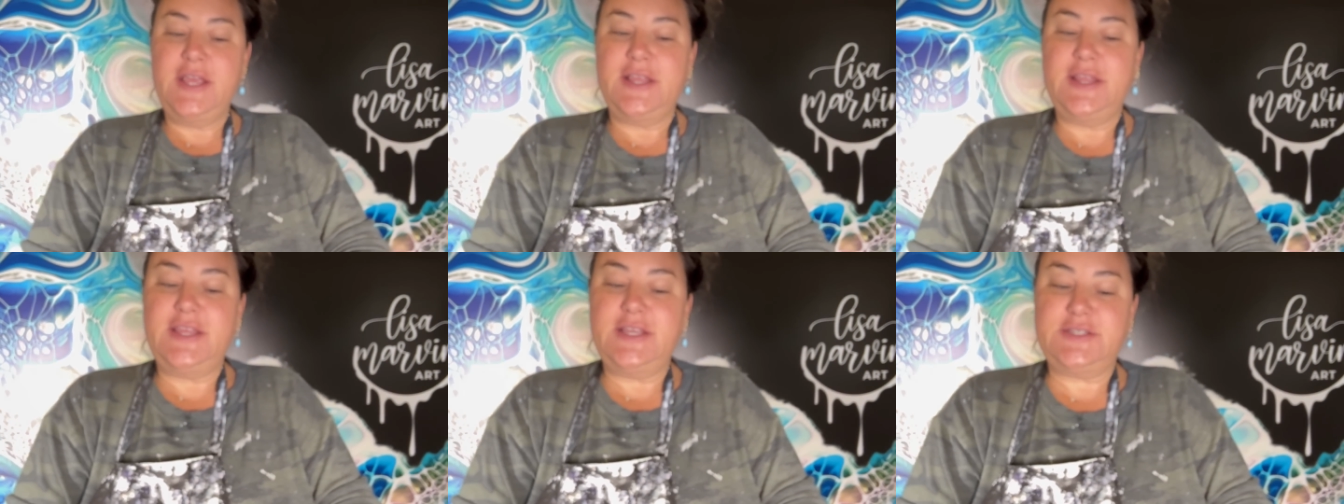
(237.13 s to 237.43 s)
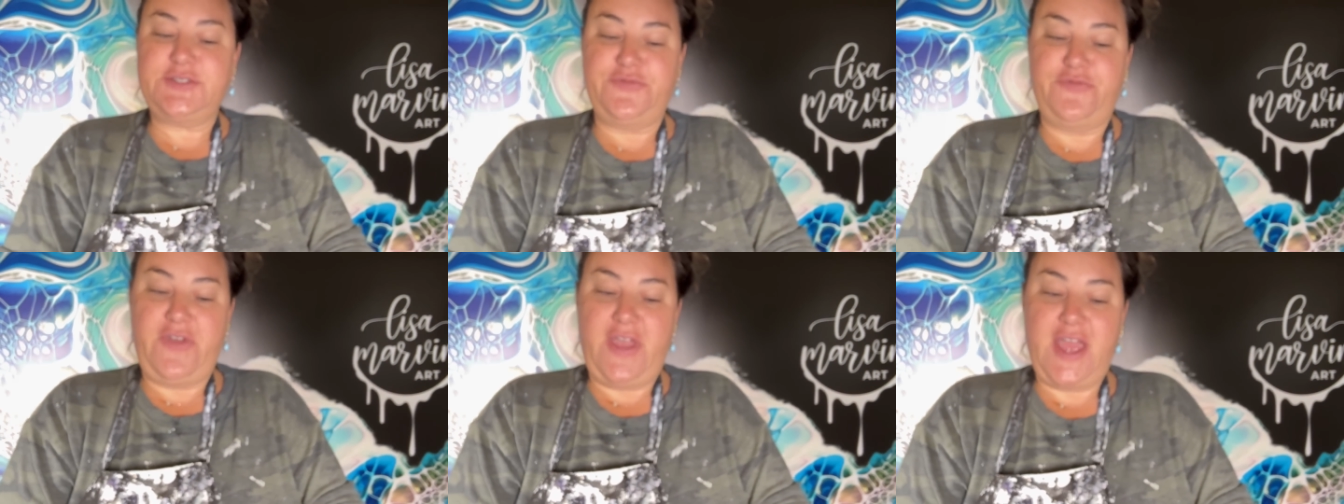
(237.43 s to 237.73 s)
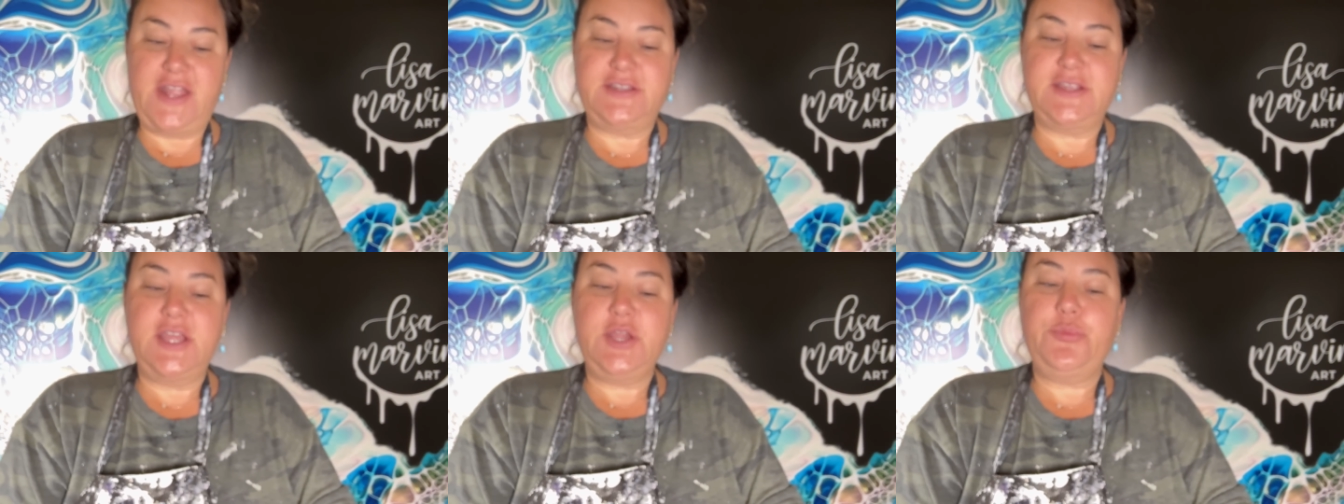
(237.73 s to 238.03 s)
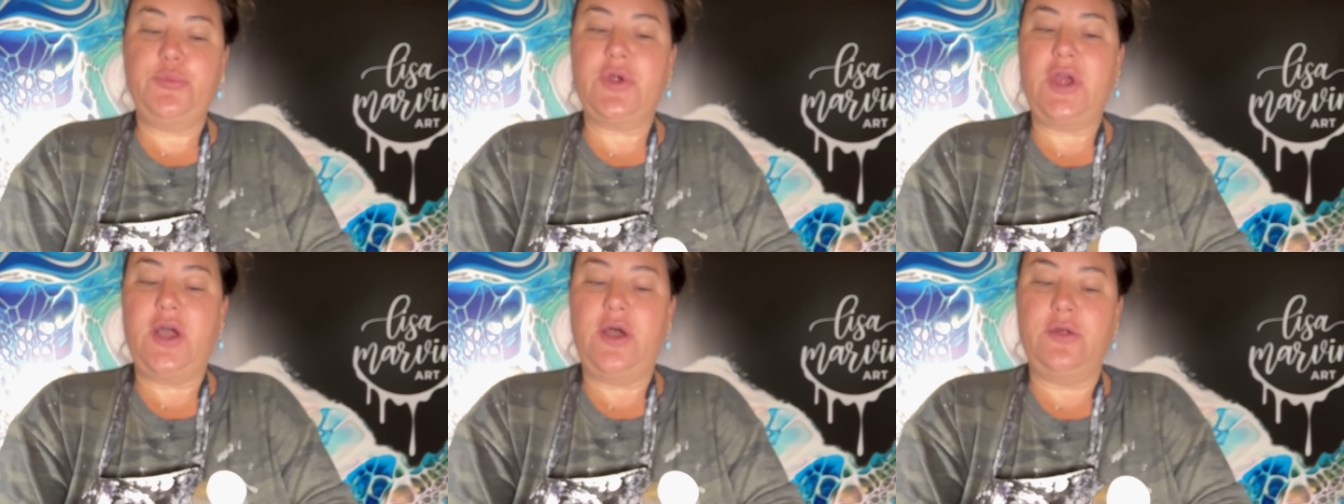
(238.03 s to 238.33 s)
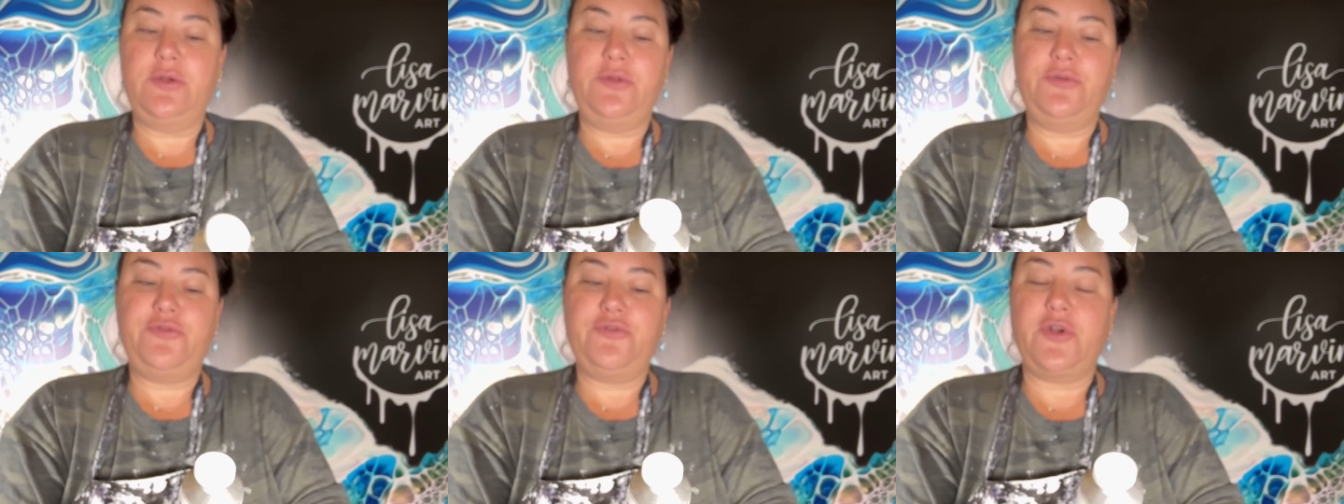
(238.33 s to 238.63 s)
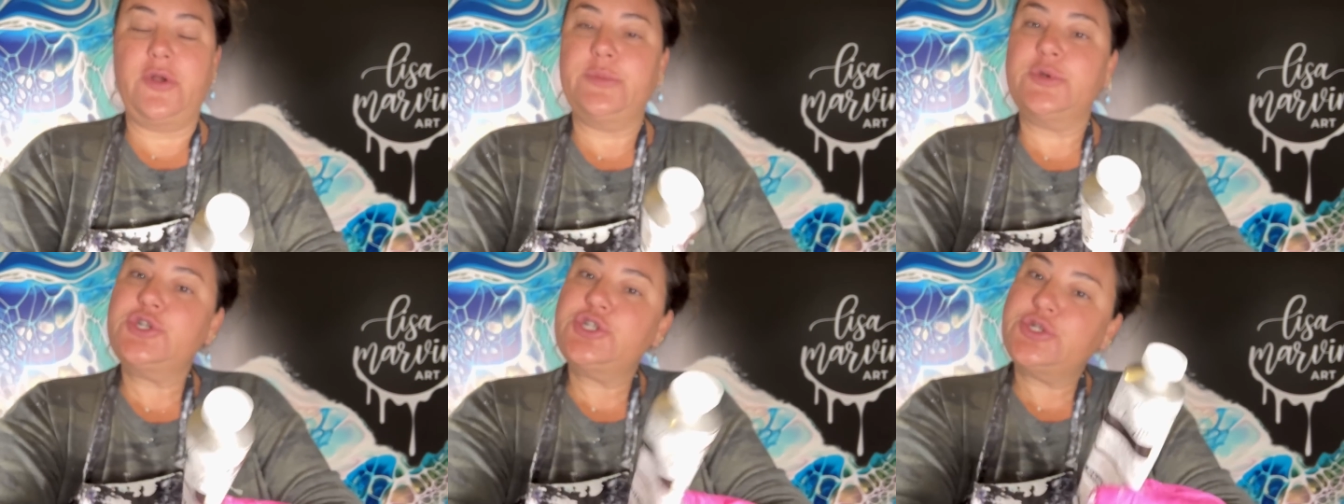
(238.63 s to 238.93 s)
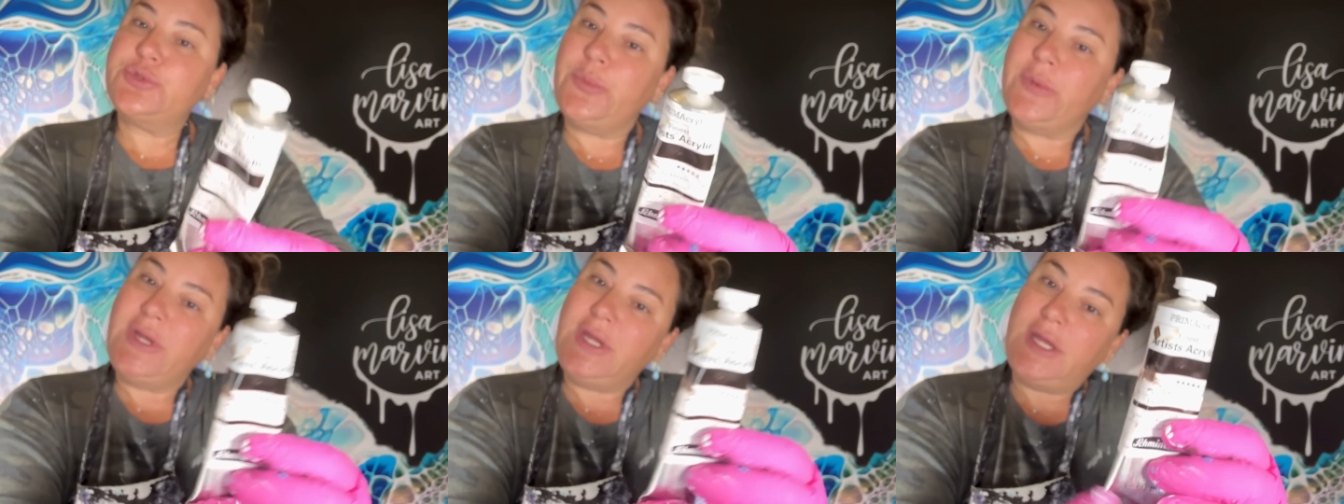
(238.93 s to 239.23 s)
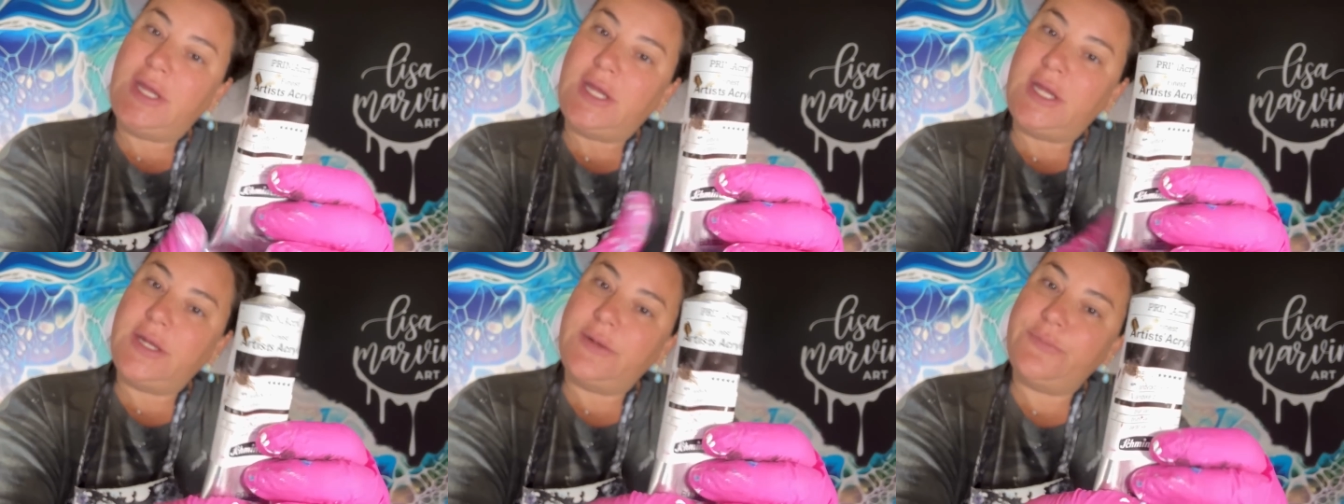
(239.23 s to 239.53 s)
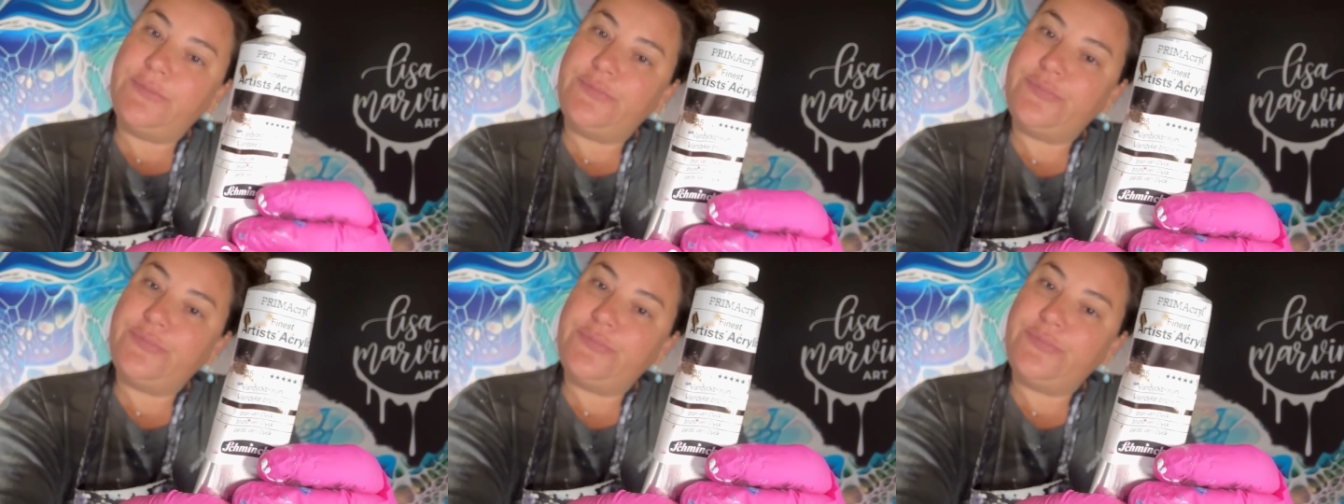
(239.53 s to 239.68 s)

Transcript: this Van Dyke Brown from Schmincke.